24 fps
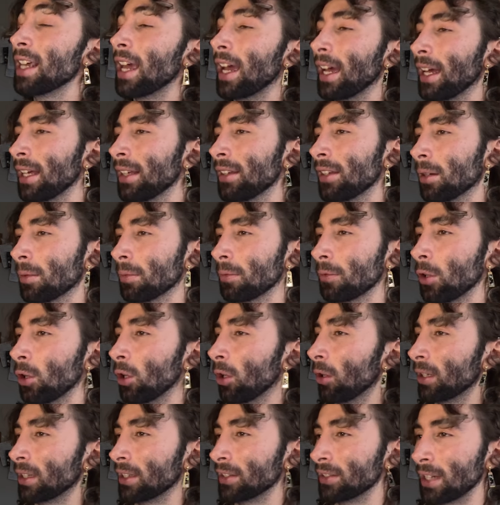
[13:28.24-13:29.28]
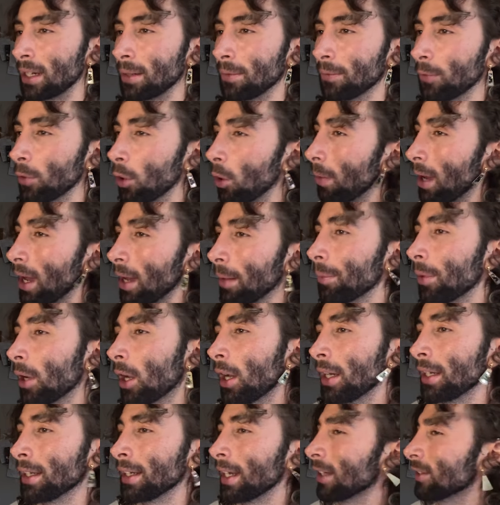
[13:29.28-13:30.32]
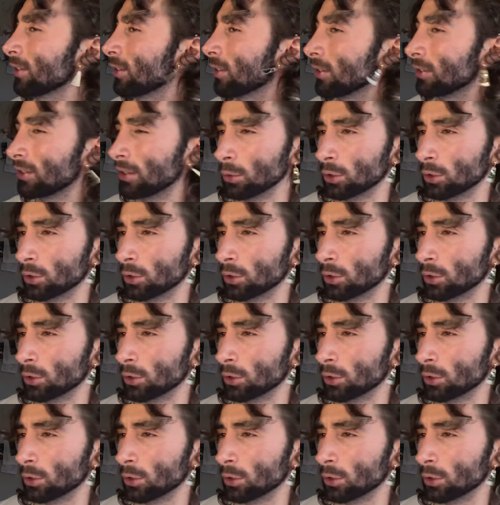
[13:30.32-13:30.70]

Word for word: Yeah, it ended up following the same format, but in essence,